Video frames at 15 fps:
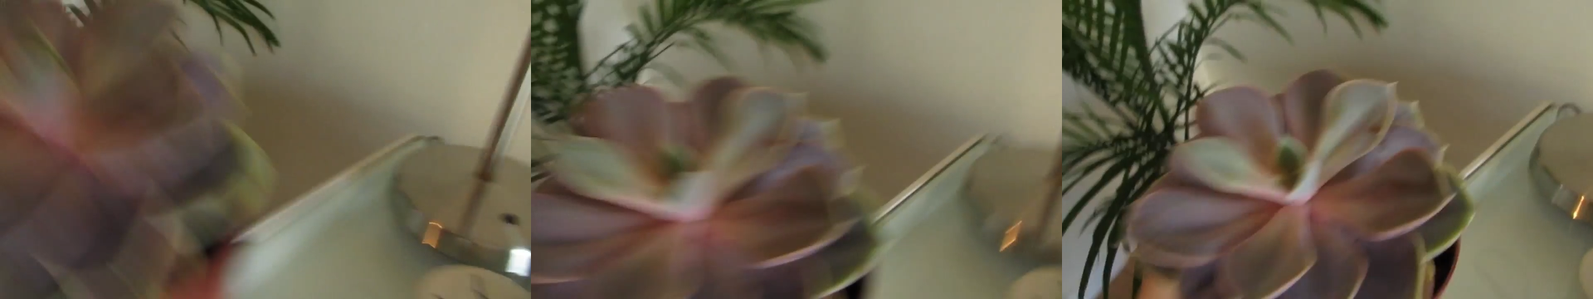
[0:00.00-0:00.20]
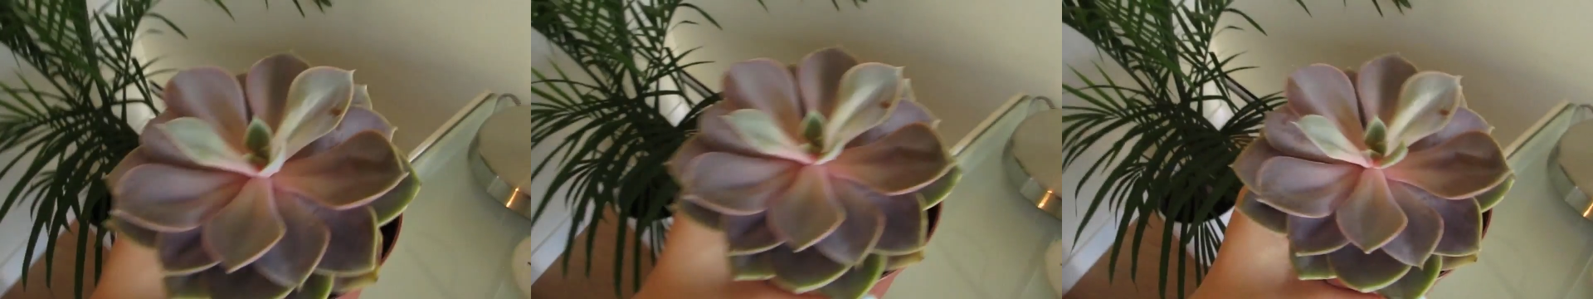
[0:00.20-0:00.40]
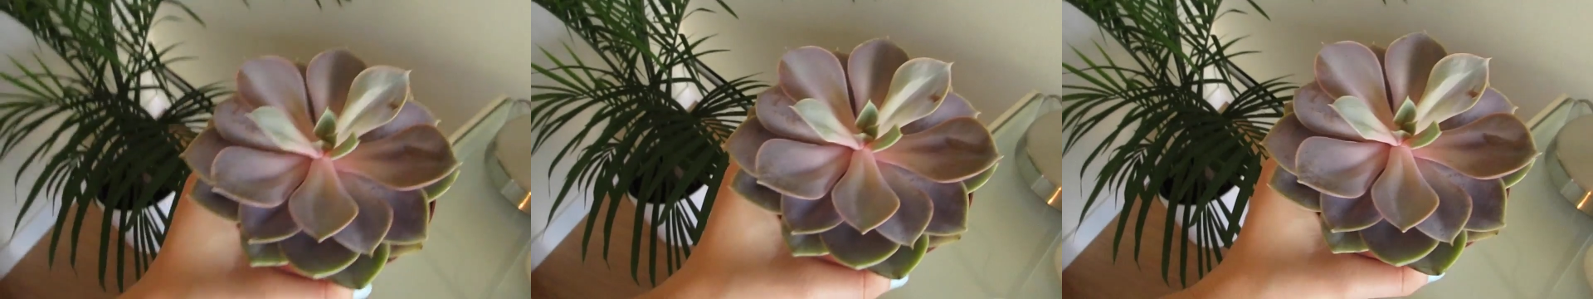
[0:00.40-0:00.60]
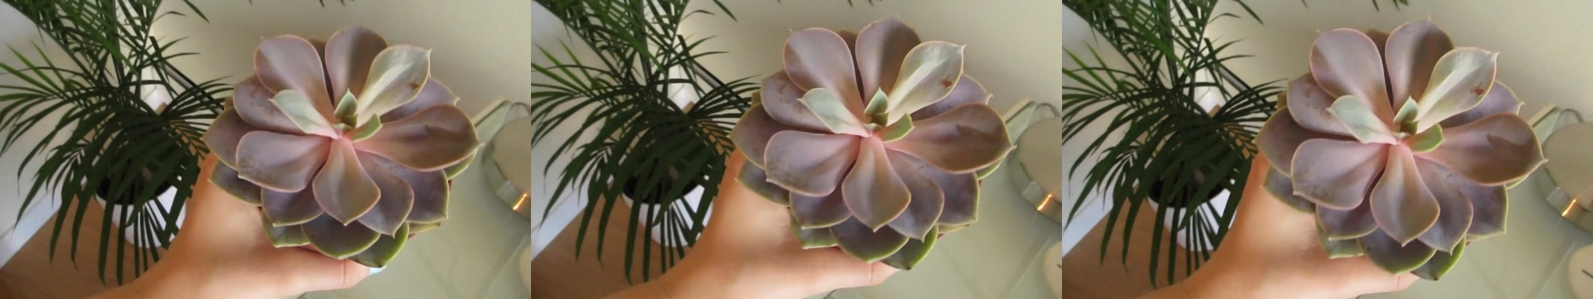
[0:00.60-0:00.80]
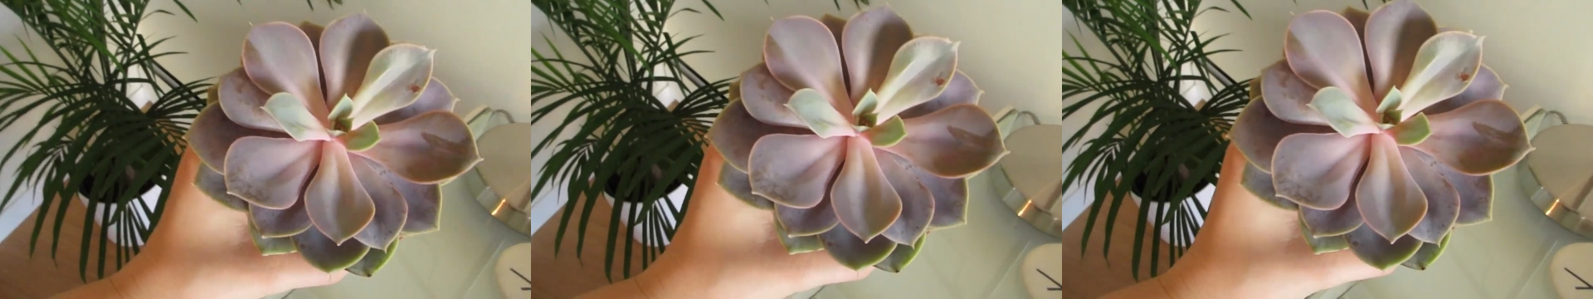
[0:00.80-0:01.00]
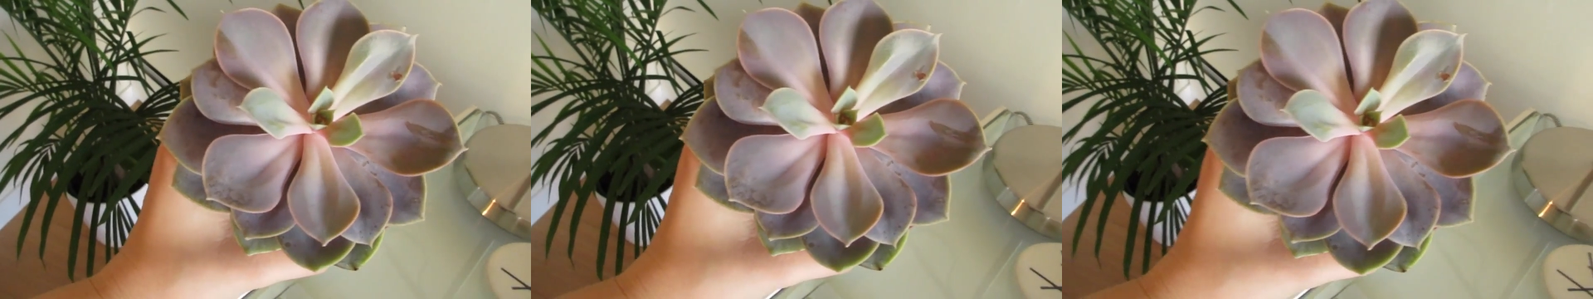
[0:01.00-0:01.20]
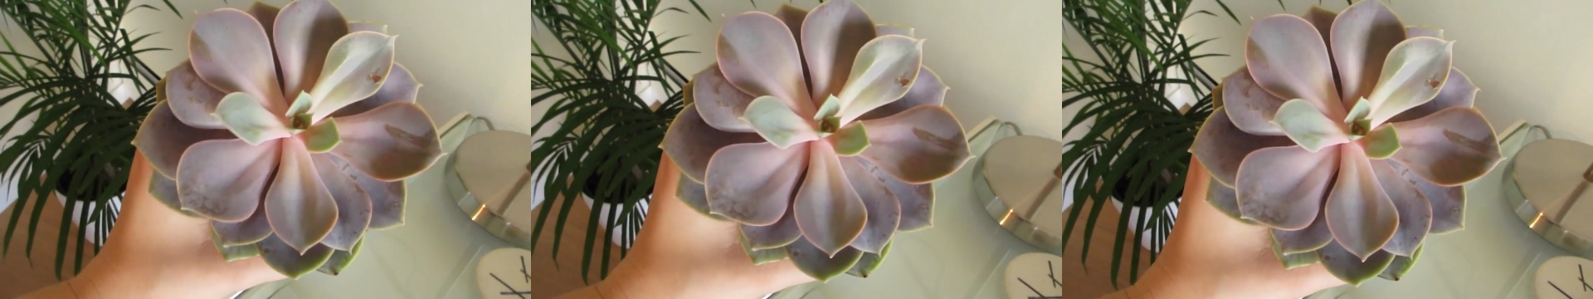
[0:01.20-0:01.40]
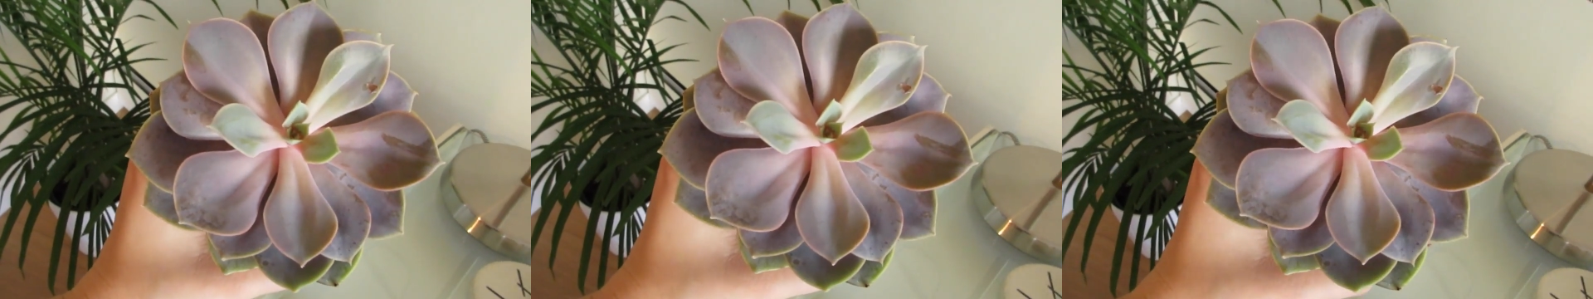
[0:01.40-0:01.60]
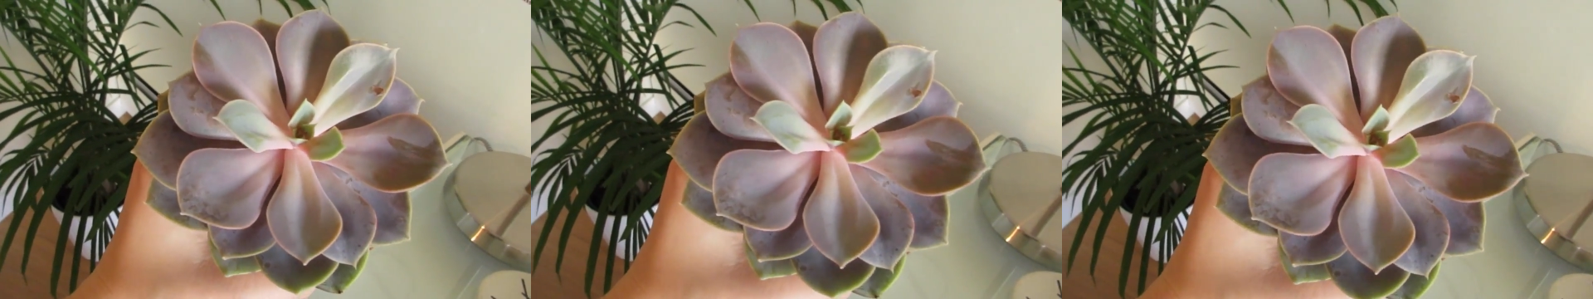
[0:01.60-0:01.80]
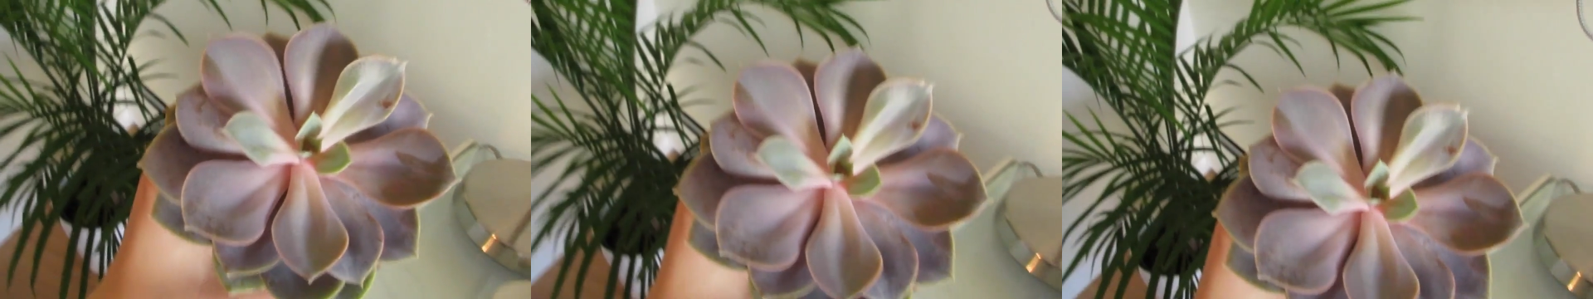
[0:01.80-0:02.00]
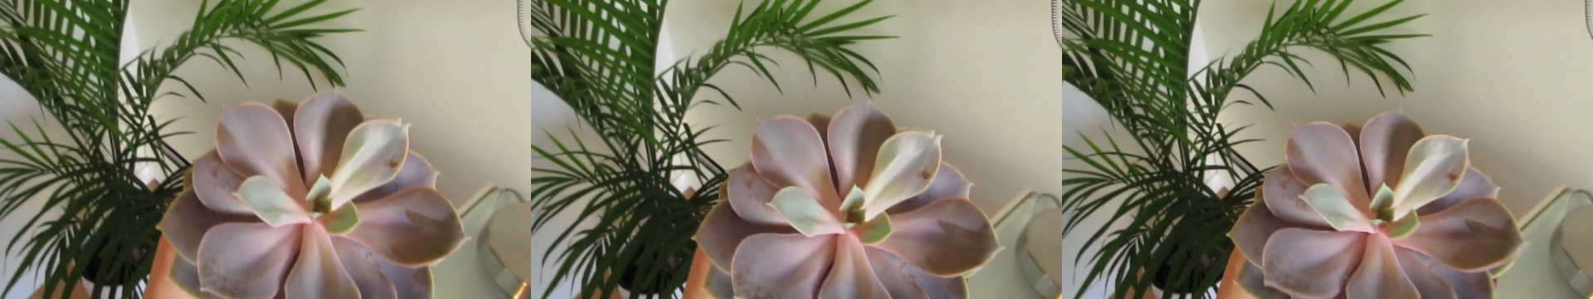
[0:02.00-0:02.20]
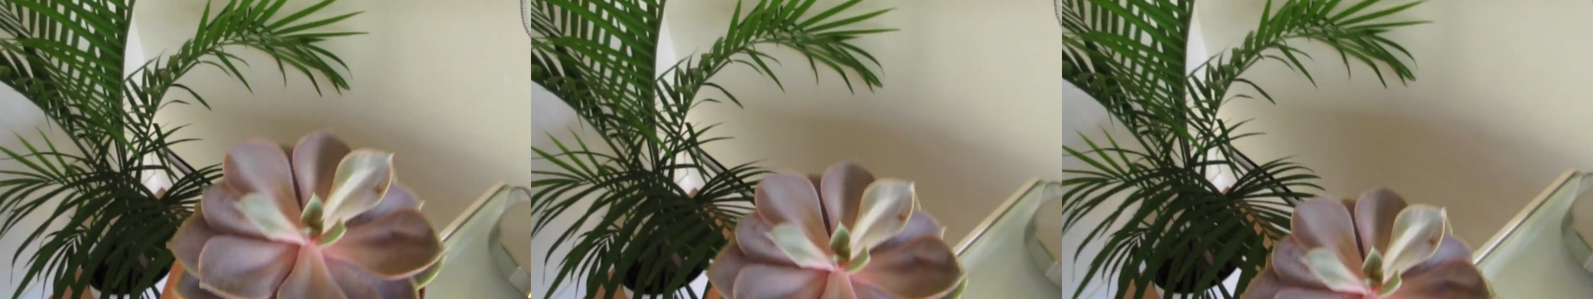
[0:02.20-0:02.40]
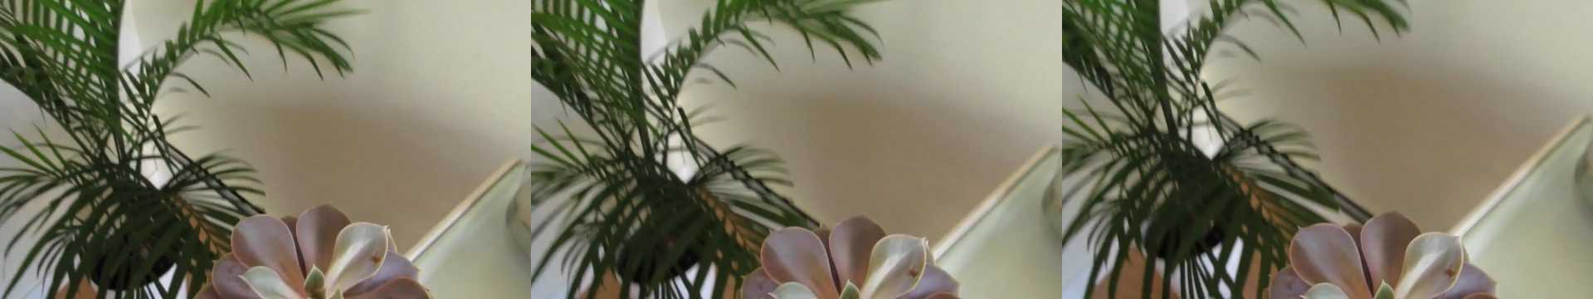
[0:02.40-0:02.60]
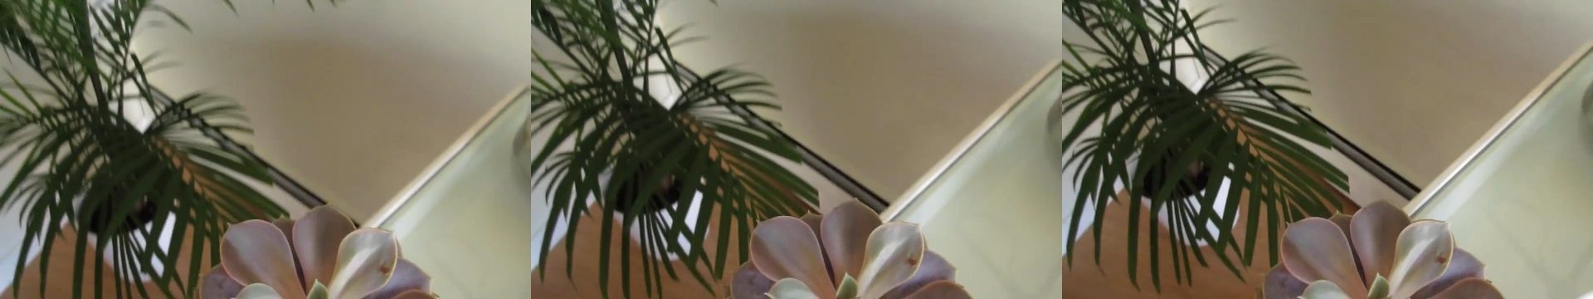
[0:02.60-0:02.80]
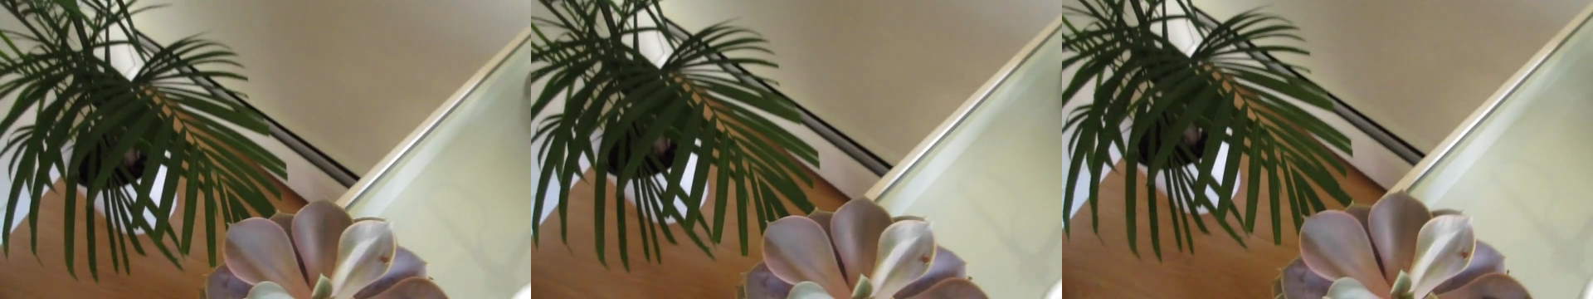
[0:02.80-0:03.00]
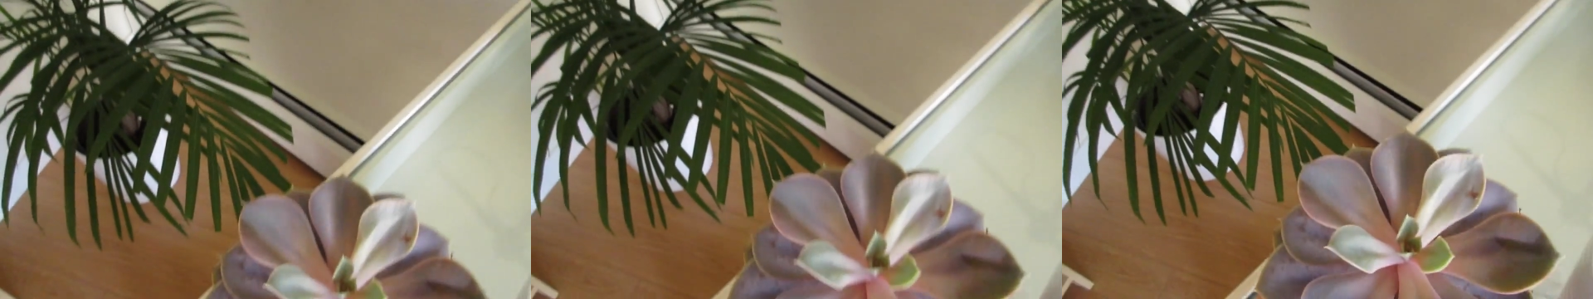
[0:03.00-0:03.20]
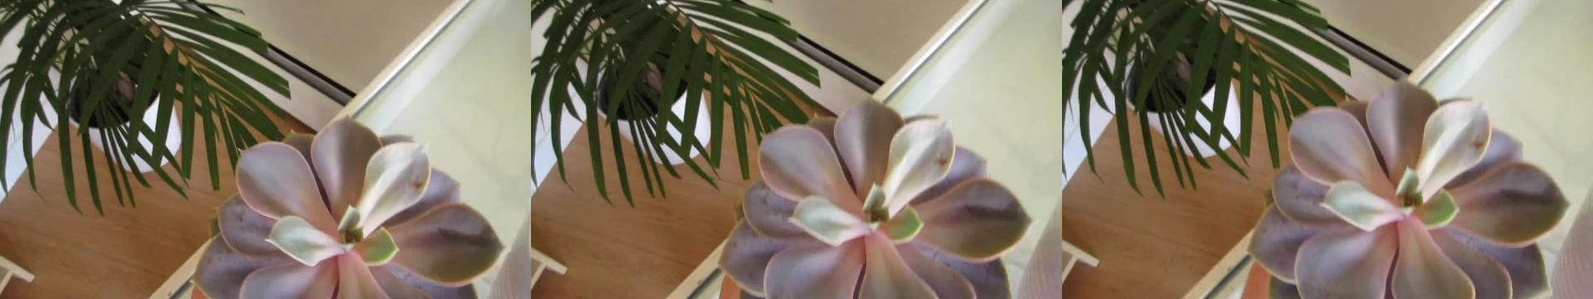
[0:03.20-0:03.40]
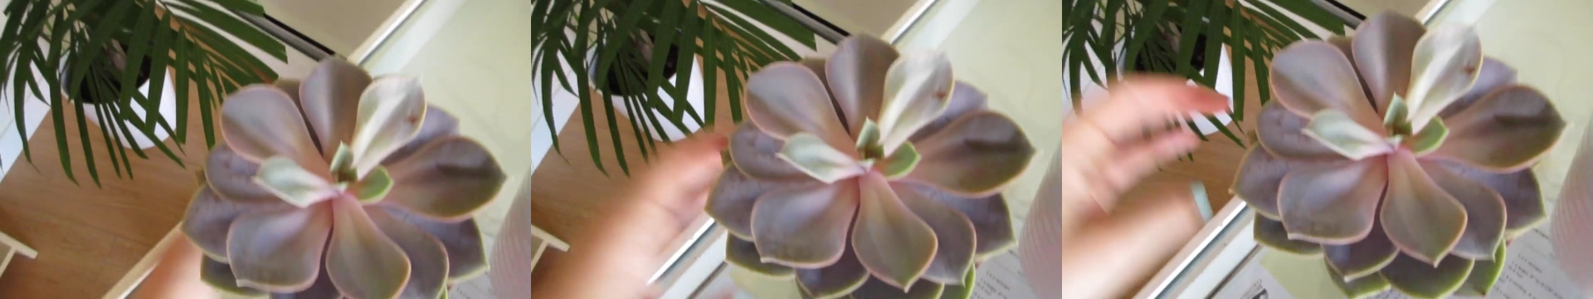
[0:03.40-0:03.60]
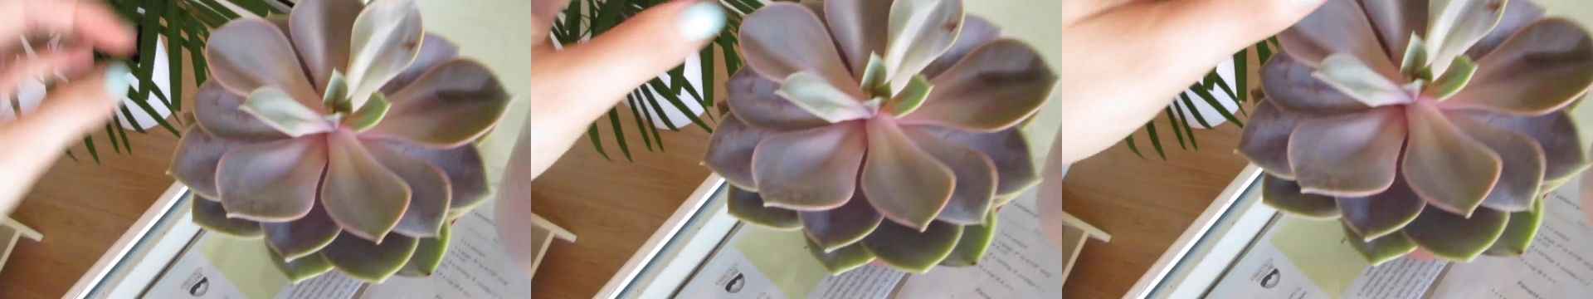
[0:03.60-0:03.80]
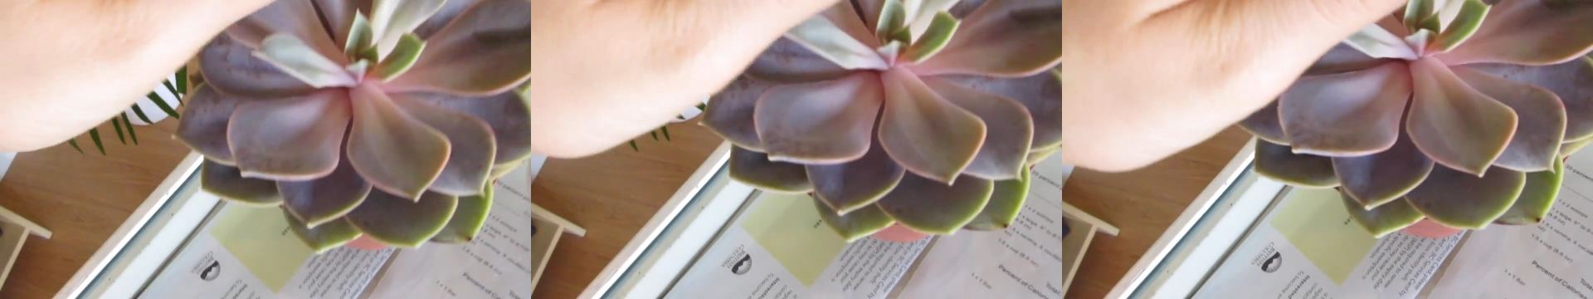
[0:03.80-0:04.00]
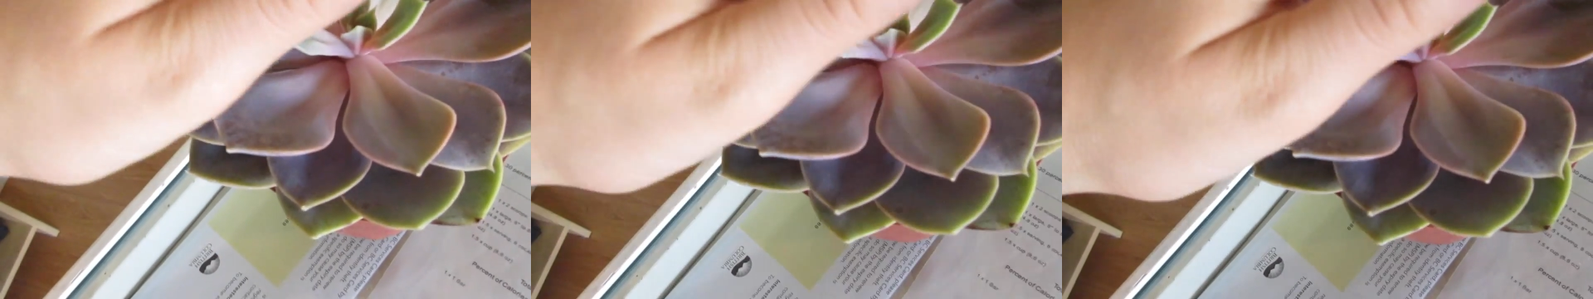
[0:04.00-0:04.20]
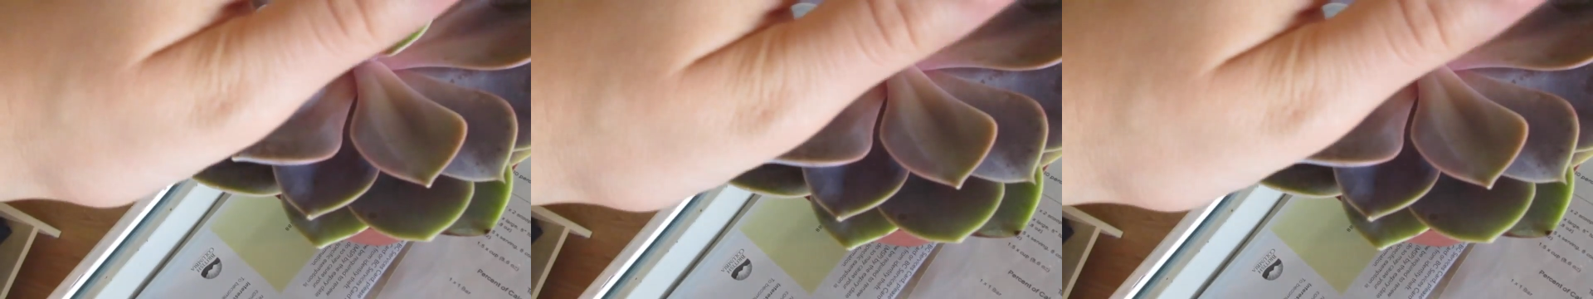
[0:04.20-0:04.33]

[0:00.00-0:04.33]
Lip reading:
[unreadable: no face in view]